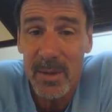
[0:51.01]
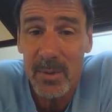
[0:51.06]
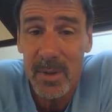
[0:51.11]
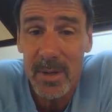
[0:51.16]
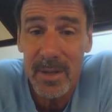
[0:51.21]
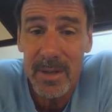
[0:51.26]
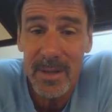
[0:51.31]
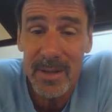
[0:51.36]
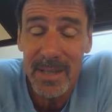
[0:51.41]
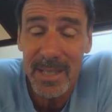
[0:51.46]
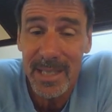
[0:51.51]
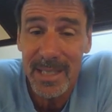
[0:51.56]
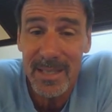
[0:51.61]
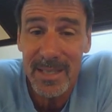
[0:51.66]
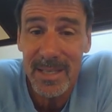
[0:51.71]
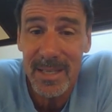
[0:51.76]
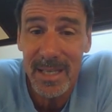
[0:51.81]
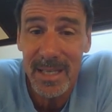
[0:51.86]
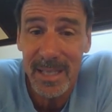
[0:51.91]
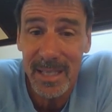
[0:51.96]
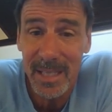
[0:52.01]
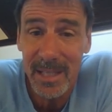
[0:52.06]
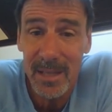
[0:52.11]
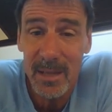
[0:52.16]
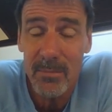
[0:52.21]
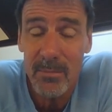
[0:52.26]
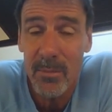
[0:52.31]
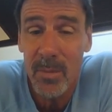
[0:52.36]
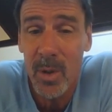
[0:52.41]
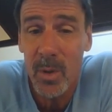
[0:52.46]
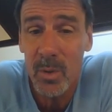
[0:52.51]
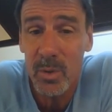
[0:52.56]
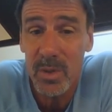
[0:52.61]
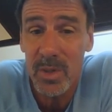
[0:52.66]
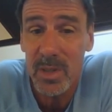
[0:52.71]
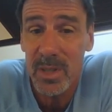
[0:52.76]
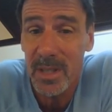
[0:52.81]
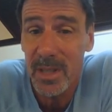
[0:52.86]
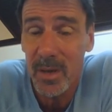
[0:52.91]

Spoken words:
what are the things that I need the most,